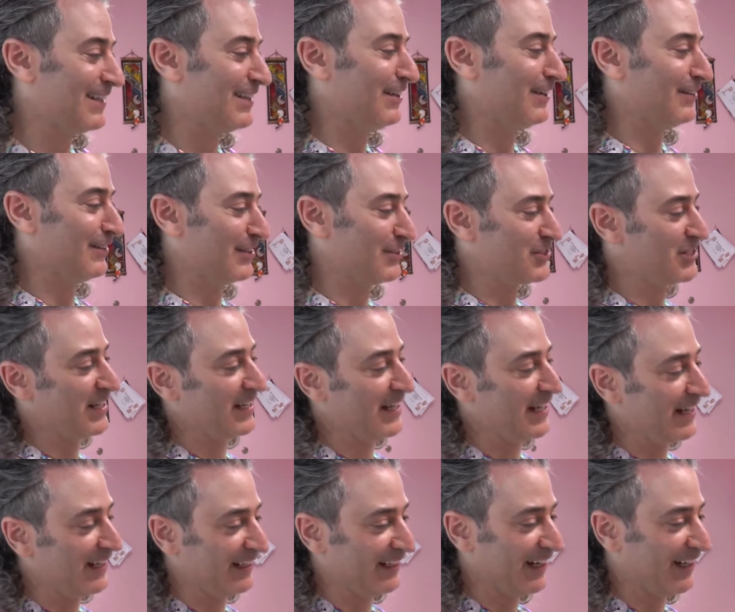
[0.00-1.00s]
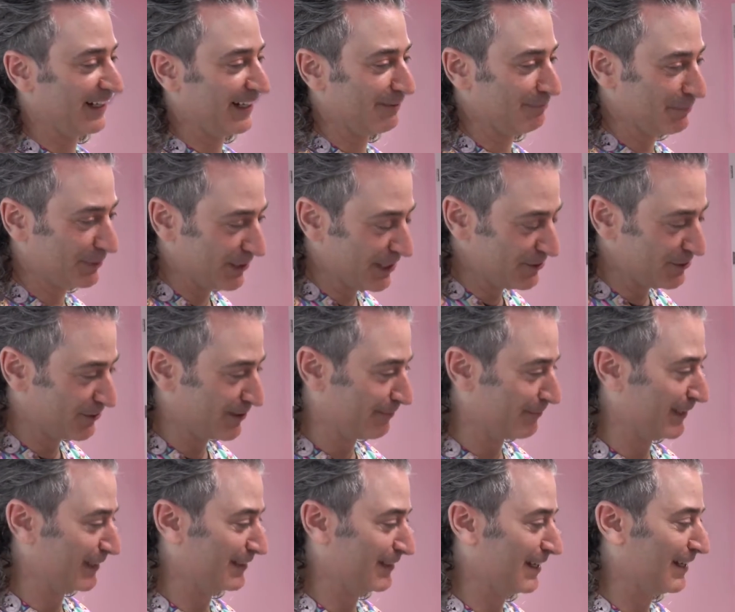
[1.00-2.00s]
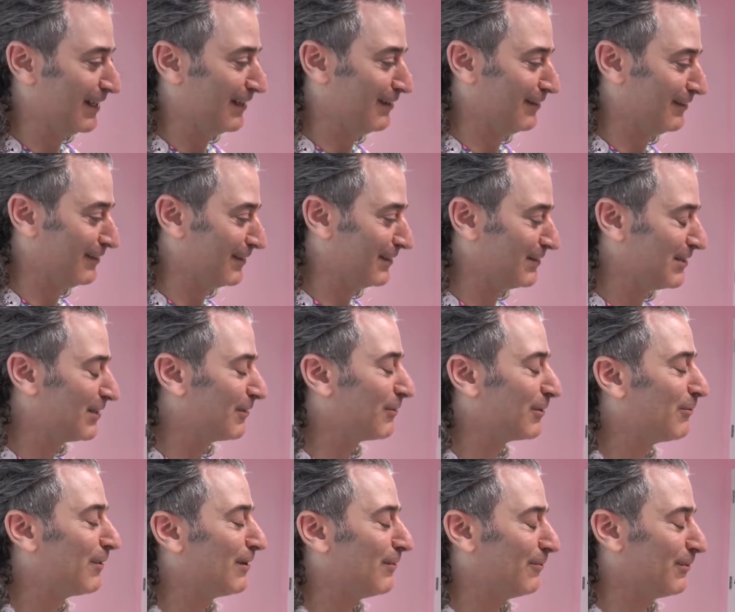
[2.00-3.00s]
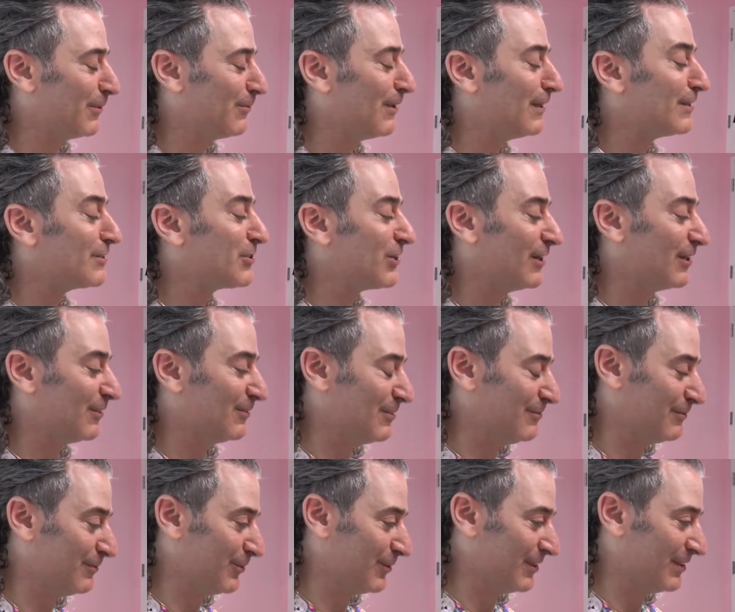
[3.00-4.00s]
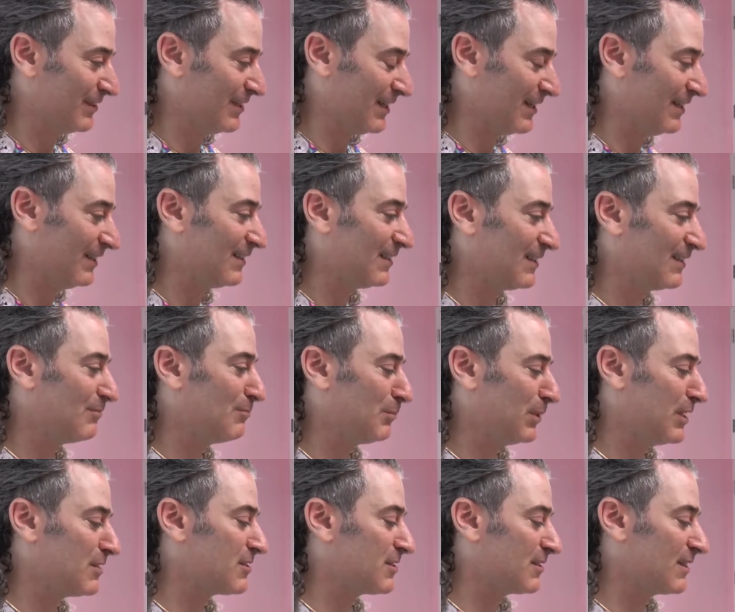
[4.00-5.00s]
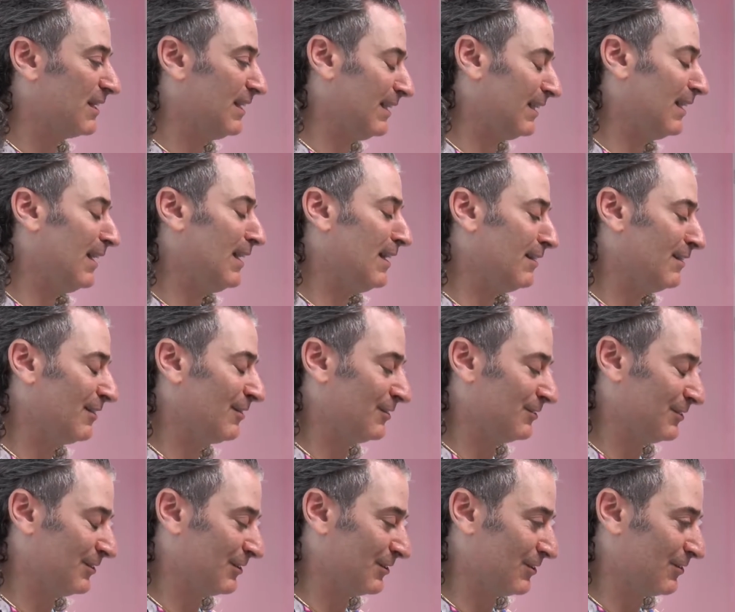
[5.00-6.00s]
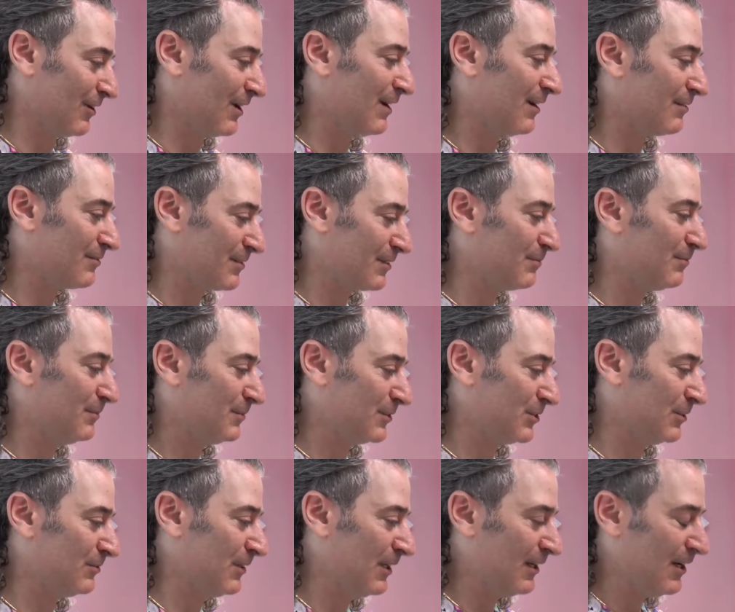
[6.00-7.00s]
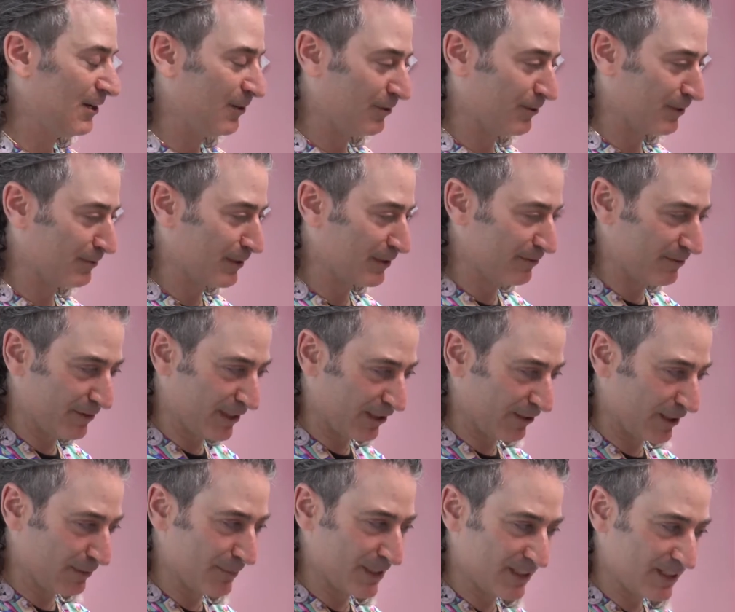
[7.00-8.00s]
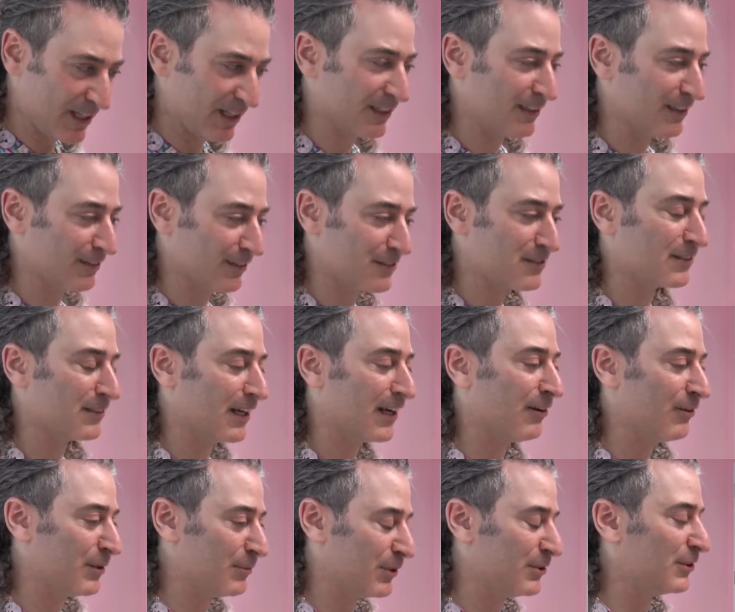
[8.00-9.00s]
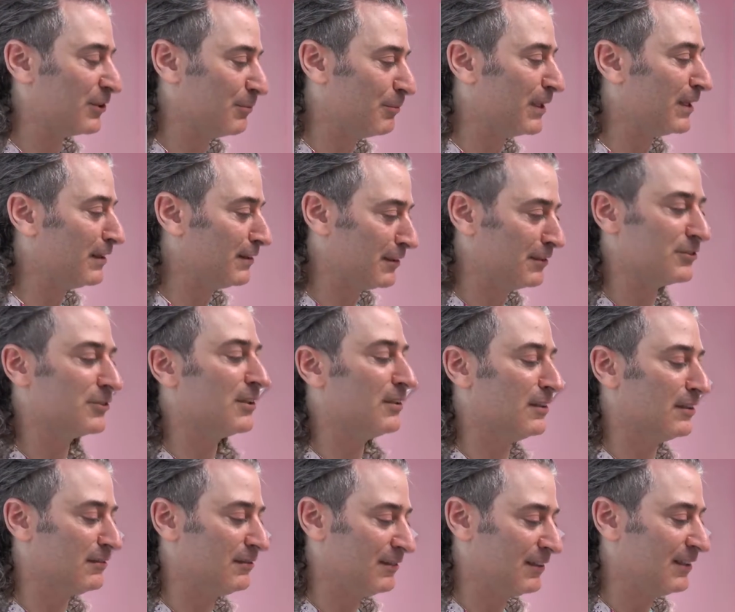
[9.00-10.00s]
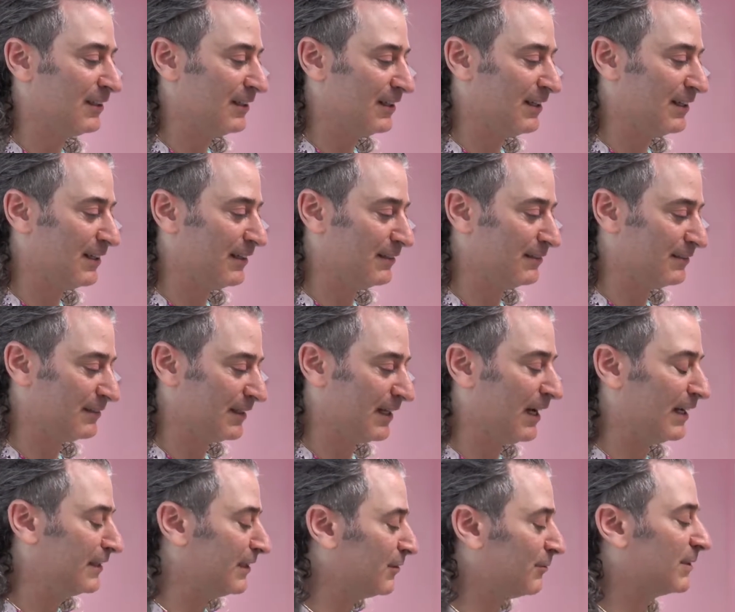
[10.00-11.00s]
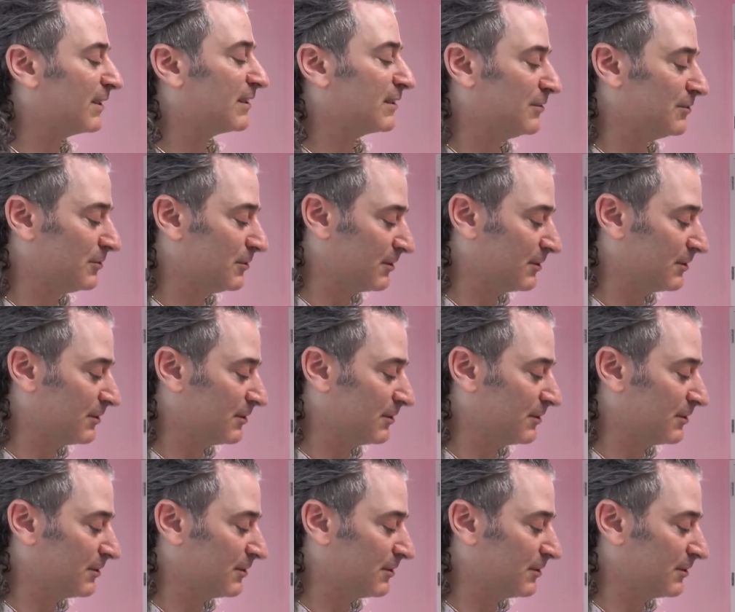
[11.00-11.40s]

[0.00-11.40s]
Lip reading: You know, and they say, "Hey, I got blood dripping down." You know, we want to try to avoid that. Plus, it can hurt the graft. So we're going to be very meticulous in how we put your bandage on. And I know we can do it.